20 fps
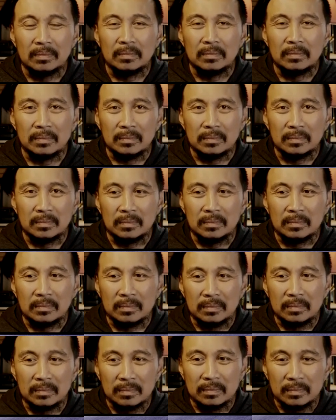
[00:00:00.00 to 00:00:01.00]

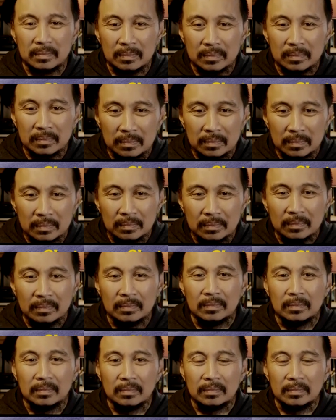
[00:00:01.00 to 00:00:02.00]

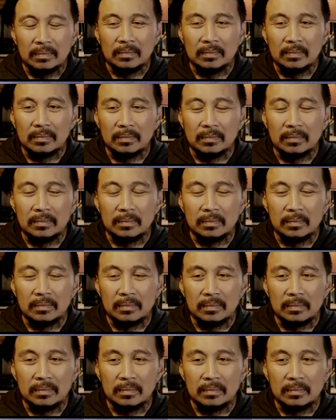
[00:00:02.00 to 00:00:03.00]

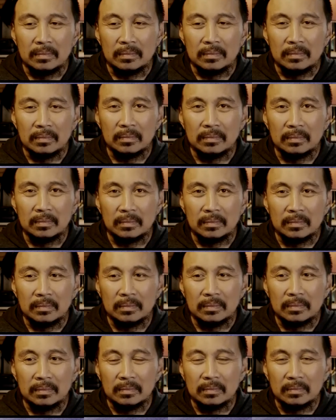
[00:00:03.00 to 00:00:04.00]

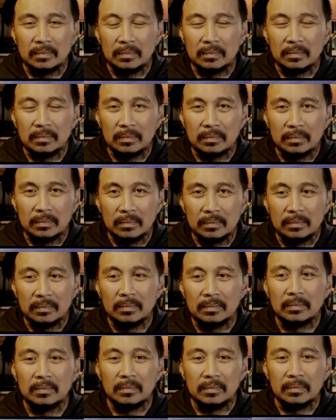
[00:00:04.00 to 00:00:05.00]

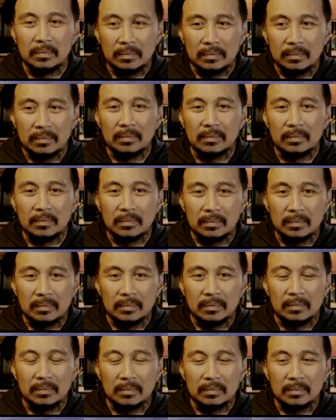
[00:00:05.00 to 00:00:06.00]

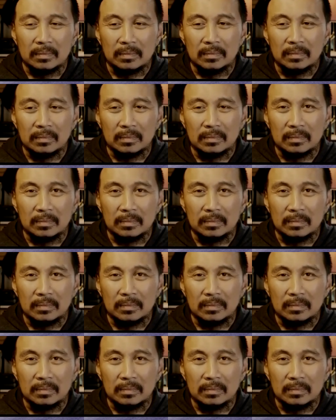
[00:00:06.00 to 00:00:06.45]
[no speech]